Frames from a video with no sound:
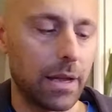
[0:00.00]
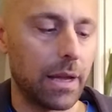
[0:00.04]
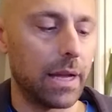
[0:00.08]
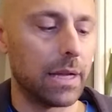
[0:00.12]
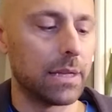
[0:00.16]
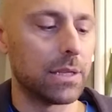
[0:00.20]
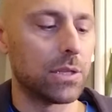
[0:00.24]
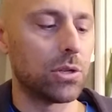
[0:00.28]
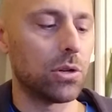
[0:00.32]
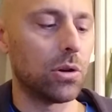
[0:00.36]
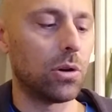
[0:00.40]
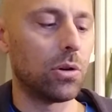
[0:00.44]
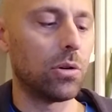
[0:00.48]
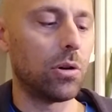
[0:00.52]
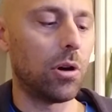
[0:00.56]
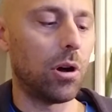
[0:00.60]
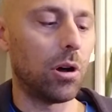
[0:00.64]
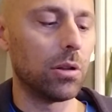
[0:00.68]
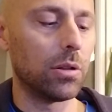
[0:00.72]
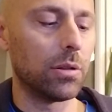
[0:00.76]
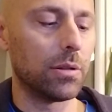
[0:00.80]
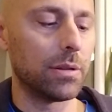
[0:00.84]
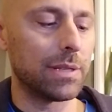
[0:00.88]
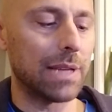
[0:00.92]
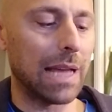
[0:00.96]
And so
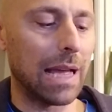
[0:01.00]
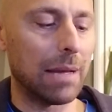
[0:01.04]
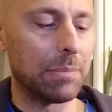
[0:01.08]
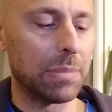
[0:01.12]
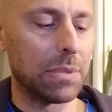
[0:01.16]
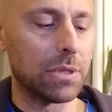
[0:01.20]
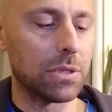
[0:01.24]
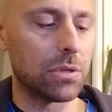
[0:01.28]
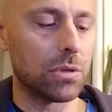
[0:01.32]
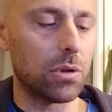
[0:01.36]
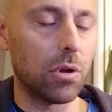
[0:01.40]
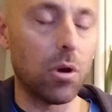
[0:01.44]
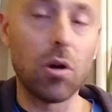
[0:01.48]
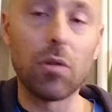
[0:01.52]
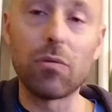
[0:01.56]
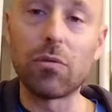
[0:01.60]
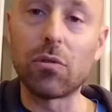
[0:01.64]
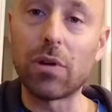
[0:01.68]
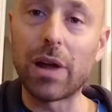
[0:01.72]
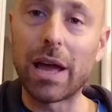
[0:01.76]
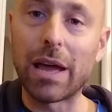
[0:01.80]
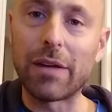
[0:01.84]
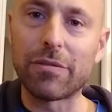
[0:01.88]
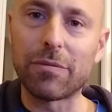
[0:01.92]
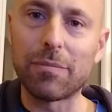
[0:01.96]
all of this happens
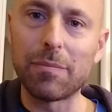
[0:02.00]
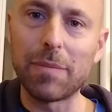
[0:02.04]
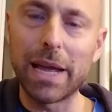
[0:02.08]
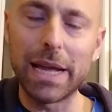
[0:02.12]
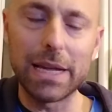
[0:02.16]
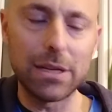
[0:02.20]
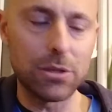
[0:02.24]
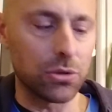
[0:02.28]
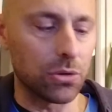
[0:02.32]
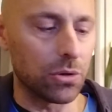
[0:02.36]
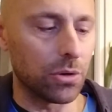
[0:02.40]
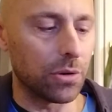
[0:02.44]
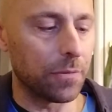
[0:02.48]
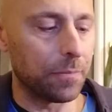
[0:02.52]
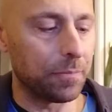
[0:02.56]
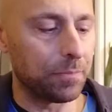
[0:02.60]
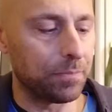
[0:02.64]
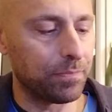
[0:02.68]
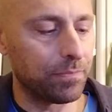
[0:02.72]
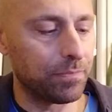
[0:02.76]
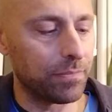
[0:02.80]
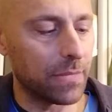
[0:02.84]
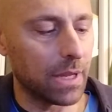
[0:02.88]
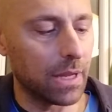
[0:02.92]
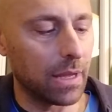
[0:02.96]
over F major,
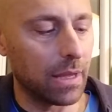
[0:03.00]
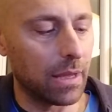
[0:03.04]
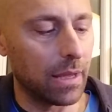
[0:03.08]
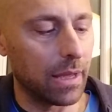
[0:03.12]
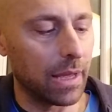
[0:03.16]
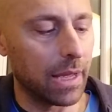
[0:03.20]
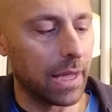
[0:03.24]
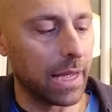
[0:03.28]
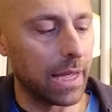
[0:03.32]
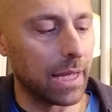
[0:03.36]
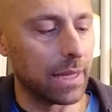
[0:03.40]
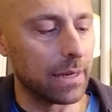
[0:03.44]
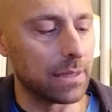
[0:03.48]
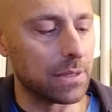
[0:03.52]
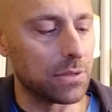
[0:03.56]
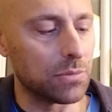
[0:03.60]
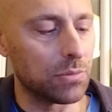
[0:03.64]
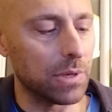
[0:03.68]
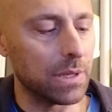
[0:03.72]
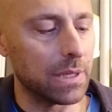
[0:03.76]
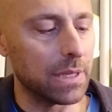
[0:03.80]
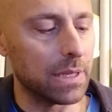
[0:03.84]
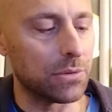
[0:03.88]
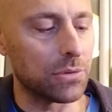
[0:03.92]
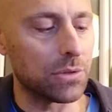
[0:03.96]
and it's
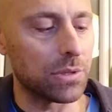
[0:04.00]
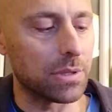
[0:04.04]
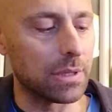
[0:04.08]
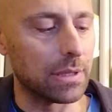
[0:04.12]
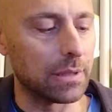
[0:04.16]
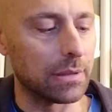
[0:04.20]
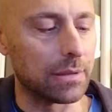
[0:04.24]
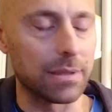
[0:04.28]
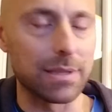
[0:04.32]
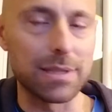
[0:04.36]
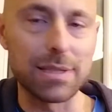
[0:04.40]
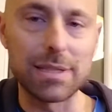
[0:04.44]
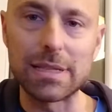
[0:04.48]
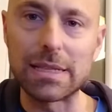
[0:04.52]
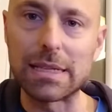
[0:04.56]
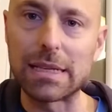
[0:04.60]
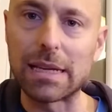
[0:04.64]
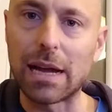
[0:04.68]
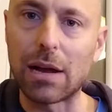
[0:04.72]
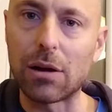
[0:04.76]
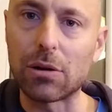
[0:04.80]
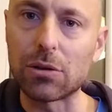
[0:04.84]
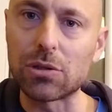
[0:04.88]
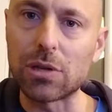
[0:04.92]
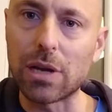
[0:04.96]
really interesting to see
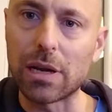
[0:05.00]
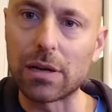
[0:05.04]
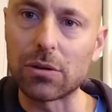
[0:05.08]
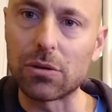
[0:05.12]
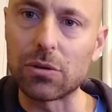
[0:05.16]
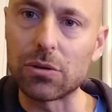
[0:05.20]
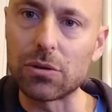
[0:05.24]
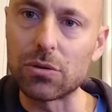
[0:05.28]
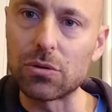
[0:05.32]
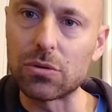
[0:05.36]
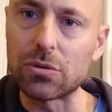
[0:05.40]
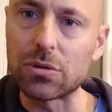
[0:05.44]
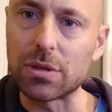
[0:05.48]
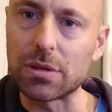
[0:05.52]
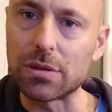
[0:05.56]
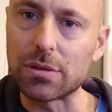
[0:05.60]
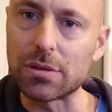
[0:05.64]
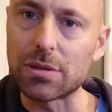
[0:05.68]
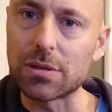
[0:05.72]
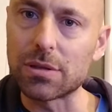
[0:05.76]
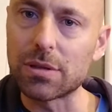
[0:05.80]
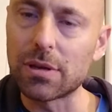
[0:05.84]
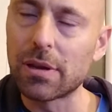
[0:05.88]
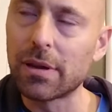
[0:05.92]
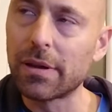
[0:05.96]
how Django
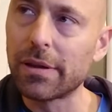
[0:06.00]
uses,